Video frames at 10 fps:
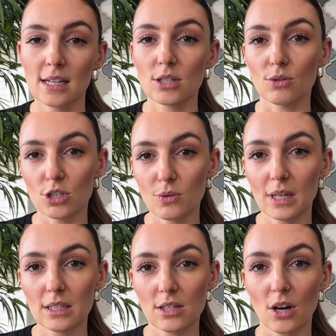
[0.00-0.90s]
So
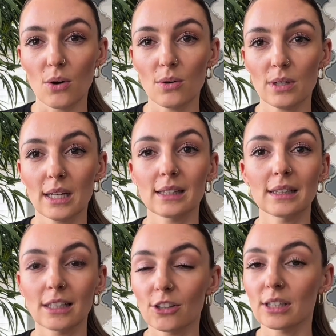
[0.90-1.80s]
doing so can
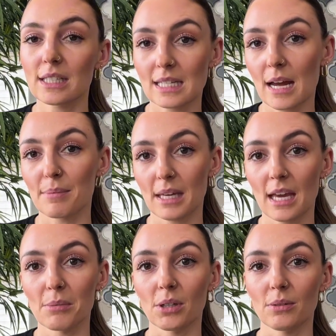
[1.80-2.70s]
literally snap a
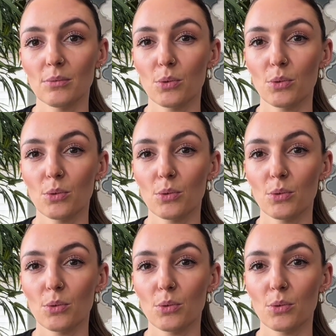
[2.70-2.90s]
cable,